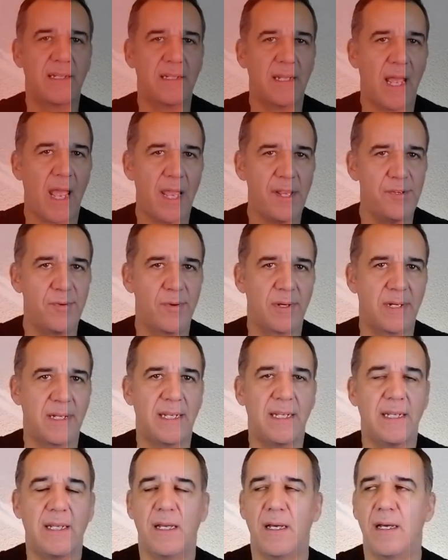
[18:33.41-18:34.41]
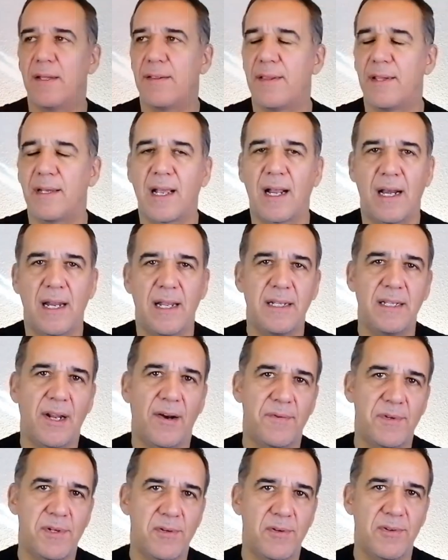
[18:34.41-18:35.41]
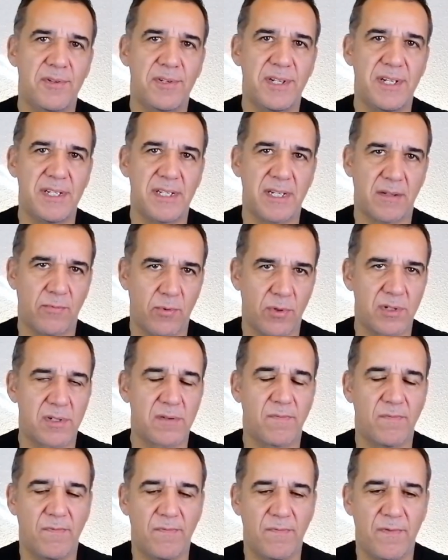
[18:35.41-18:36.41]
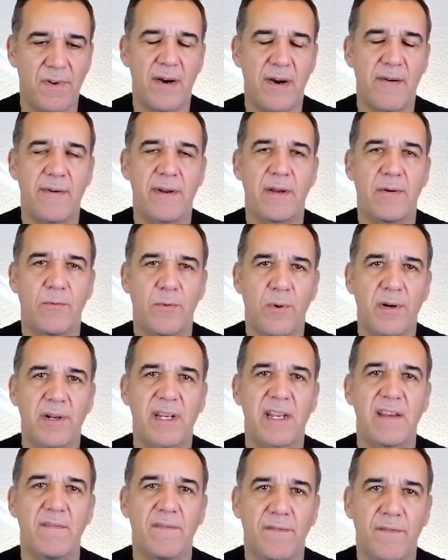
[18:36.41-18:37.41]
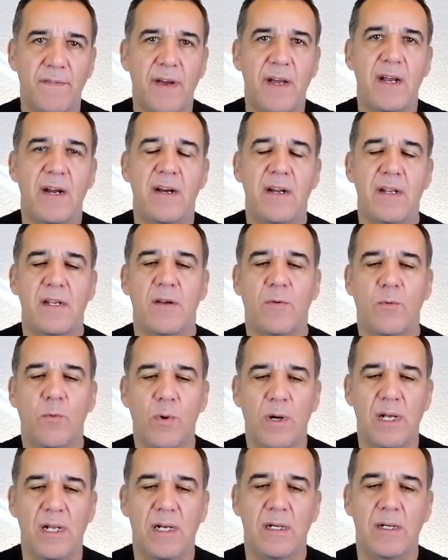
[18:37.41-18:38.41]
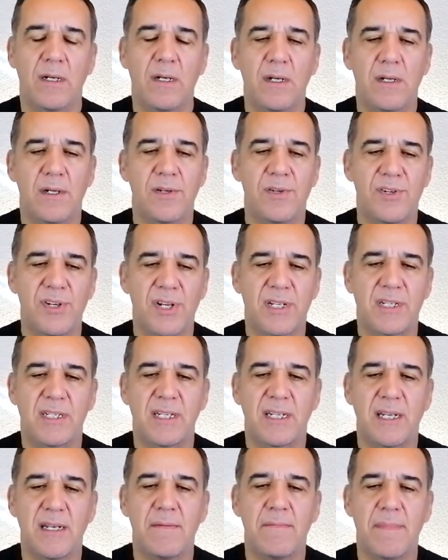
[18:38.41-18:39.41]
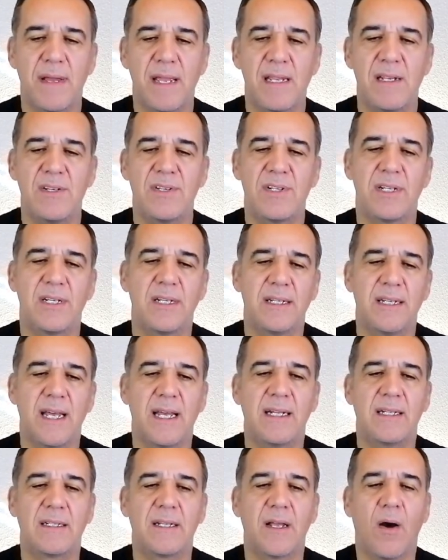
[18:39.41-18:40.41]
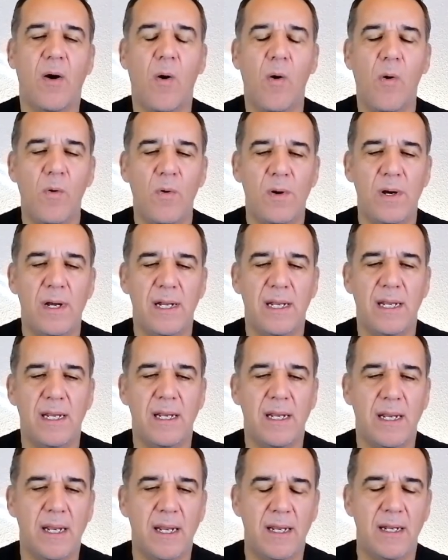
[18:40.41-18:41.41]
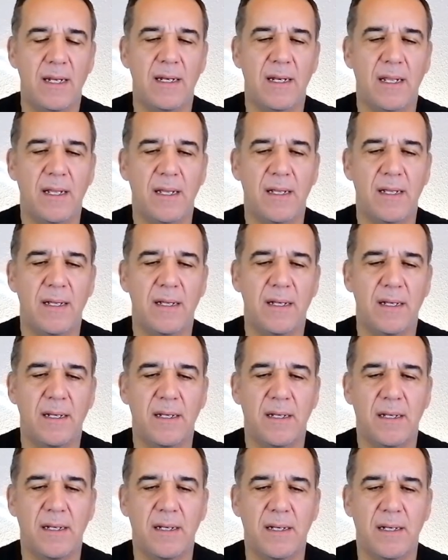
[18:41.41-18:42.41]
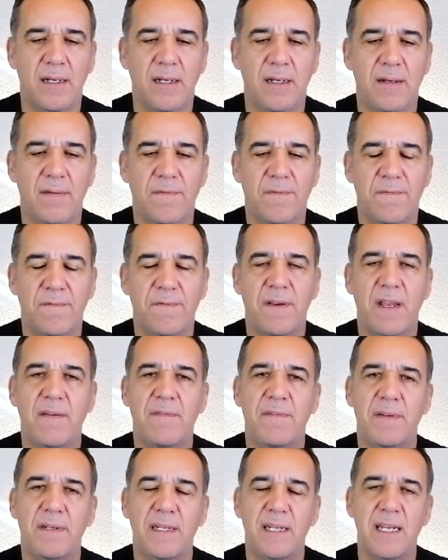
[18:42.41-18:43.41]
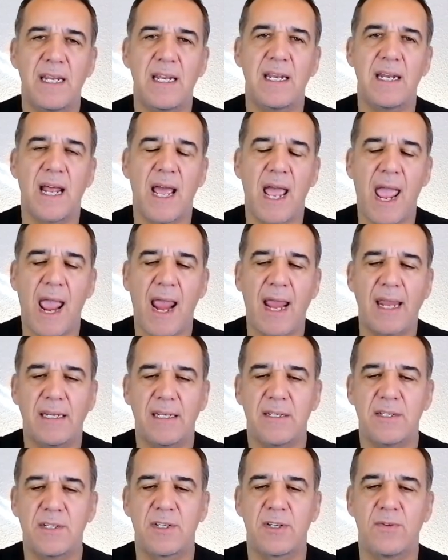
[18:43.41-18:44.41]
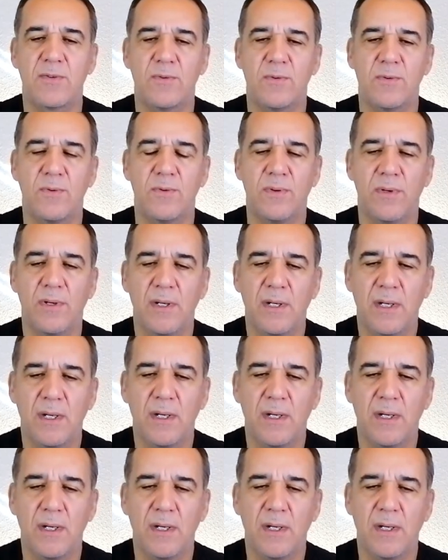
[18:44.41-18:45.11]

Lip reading: that actually the calendar of Julius Caesar was working very well. Just imagine that only in 1582